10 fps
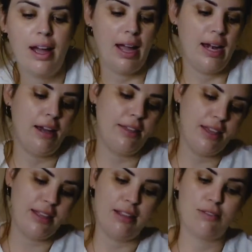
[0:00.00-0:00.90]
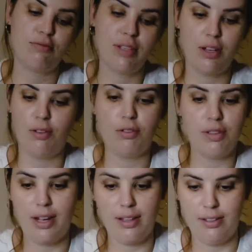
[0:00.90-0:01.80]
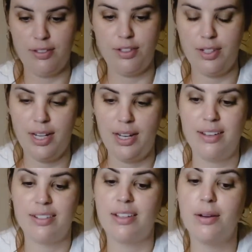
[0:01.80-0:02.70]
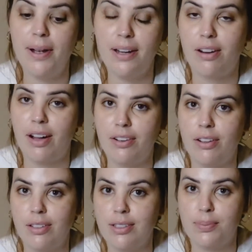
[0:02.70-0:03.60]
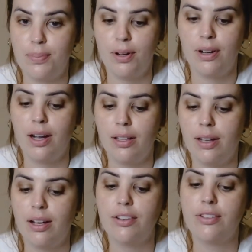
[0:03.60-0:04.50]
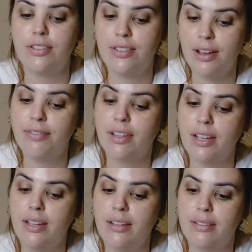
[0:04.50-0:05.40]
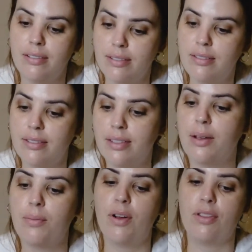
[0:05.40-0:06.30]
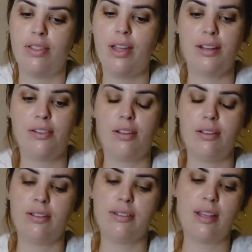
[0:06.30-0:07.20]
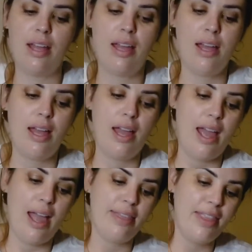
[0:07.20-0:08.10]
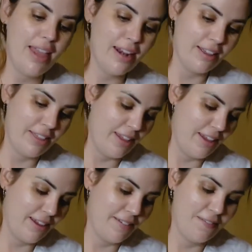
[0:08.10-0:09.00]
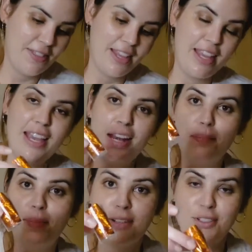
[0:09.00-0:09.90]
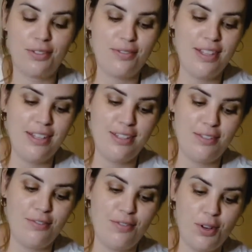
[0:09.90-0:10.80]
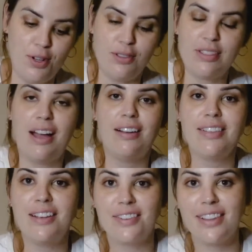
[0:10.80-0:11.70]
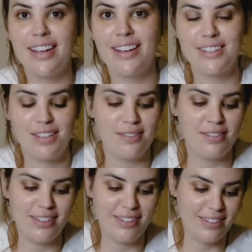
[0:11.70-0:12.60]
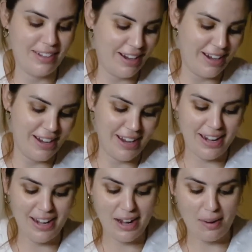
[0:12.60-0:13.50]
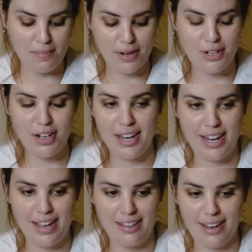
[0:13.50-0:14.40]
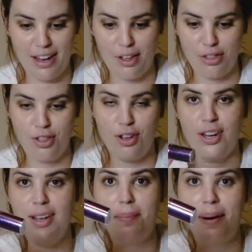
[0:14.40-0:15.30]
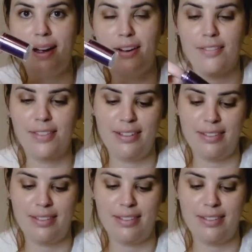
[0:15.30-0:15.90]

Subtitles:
And I think that's really all the colors you need because they're about $9 per color. They're worth $9. And then I think get a bunch of these foils. I'll leave a link to the ones I get, but you can get like a 30 pack of these